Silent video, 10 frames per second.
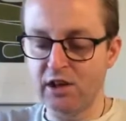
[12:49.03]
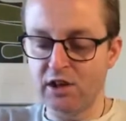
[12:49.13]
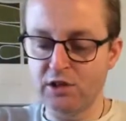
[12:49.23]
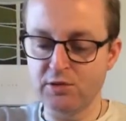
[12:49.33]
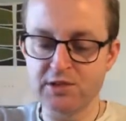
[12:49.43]

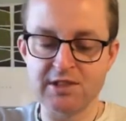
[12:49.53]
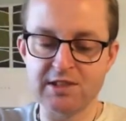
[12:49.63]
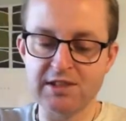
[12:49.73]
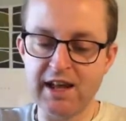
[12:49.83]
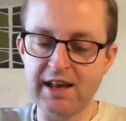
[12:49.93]
you
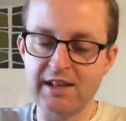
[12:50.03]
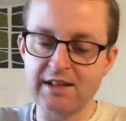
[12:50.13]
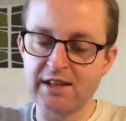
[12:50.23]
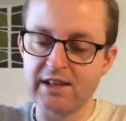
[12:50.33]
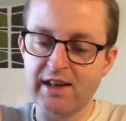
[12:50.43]

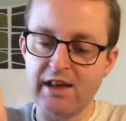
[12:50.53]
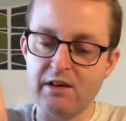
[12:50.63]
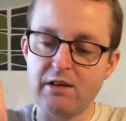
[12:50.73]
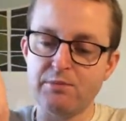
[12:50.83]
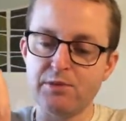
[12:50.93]

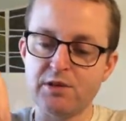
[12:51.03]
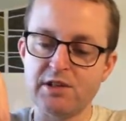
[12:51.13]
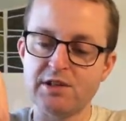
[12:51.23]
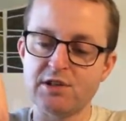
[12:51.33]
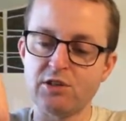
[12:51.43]
slightly put
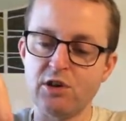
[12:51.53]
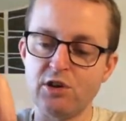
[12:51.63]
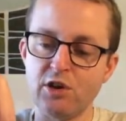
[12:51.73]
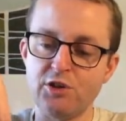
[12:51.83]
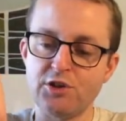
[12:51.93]
the
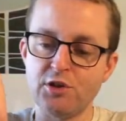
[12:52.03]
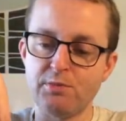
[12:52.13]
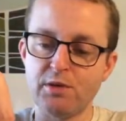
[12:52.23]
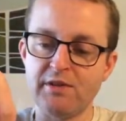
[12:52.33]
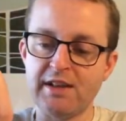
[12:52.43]
soil on
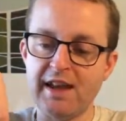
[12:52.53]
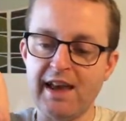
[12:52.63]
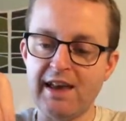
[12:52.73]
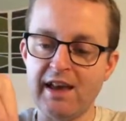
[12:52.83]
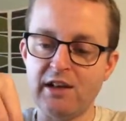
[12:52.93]
top of it.
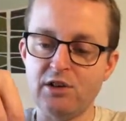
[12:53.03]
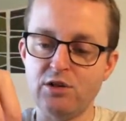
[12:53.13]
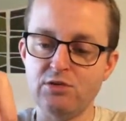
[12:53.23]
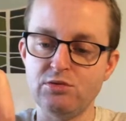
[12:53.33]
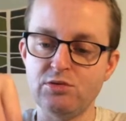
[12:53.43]
Again,
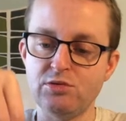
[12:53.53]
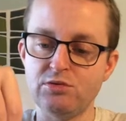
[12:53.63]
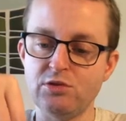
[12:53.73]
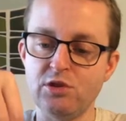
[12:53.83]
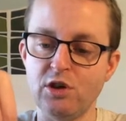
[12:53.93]
you
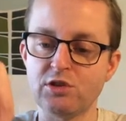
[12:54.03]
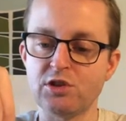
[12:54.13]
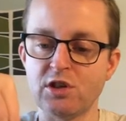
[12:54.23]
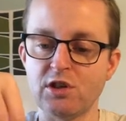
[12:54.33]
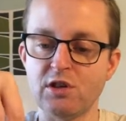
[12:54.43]
do not
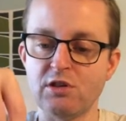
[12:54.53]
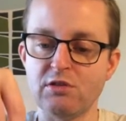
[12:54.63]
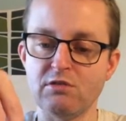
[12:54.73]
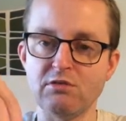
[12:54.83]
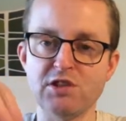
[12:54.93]

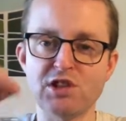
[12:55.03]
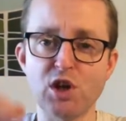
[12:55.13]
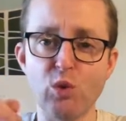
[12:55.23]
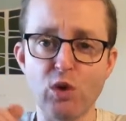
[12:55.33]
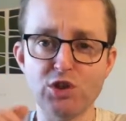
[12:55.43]

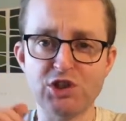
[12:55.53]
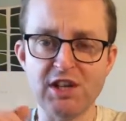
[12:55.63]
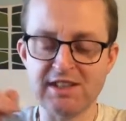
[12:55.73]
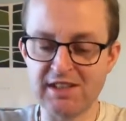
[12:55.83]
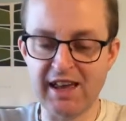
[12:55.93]
squash
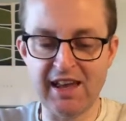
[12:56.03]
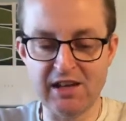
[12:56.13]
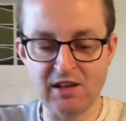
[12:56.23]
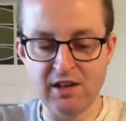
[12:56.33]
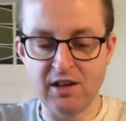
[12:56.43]
it
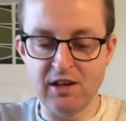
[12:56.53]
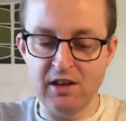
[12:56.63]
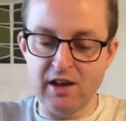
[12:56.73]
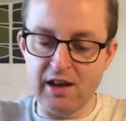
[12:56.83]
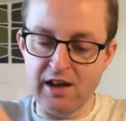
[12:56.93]
in,
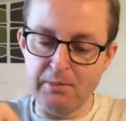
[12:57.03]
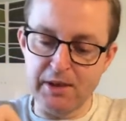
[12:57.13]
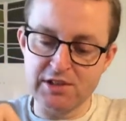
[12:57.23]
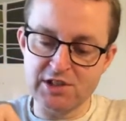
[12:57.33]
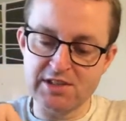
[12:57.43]

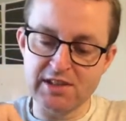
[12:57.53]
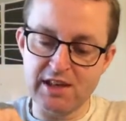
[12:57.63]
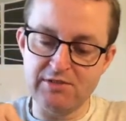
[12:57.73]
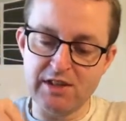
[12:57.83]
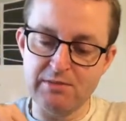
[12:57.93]
but just
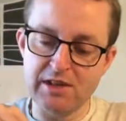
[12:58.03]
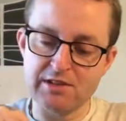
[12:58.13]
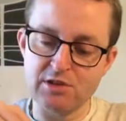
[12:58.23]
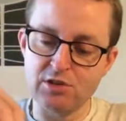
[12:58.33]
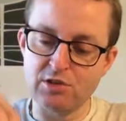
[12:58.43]
give them that
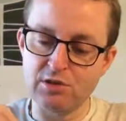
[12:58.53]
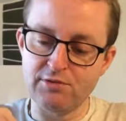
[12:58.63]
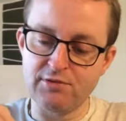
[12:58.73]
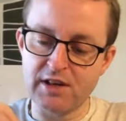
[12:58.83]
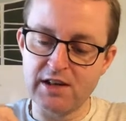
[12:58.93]
sort of
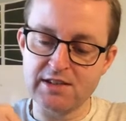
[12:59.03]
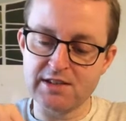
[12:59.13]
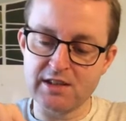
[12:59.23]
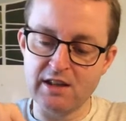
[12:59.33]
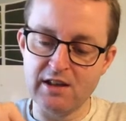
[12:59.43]

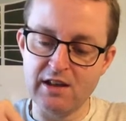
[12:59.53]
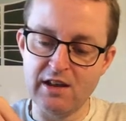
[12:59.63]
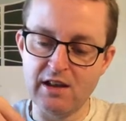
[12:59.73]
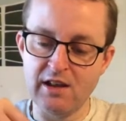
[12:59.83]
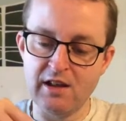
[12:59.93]
first
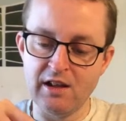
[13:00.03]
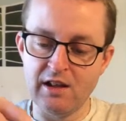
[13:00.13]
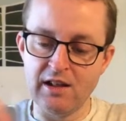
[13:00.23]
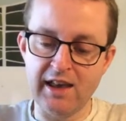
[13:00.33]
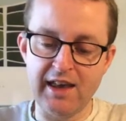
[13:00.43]

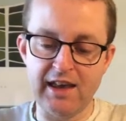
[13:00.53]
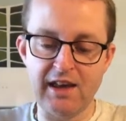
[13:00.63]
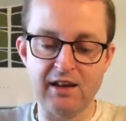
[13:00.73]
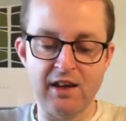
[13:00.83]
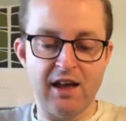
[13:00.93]

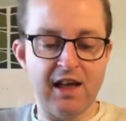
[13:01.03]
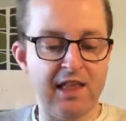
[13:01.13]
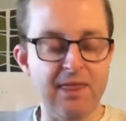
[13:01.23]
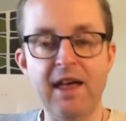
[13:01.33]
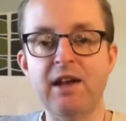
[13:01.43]
layer.
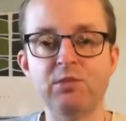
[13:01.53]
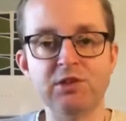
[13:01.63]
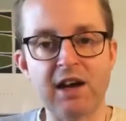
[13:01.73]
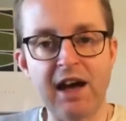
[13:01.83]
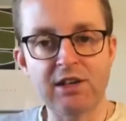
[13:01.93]
And then
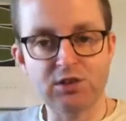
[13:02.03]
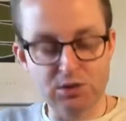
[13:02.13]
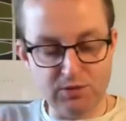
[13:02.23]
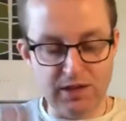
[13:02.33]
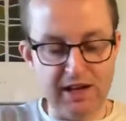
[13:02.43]
what I
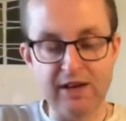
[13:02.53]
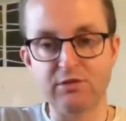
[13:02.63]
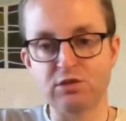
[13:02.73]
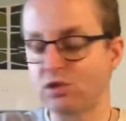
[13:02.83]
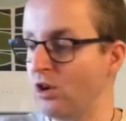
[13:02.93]
do when I've
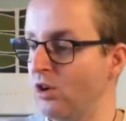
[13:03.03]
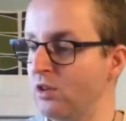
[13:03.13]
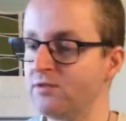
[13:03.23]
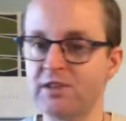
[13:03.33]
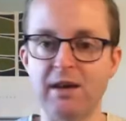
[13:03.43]
got
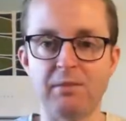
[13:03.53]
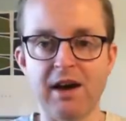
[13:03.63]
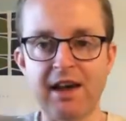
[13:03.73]
all of them, I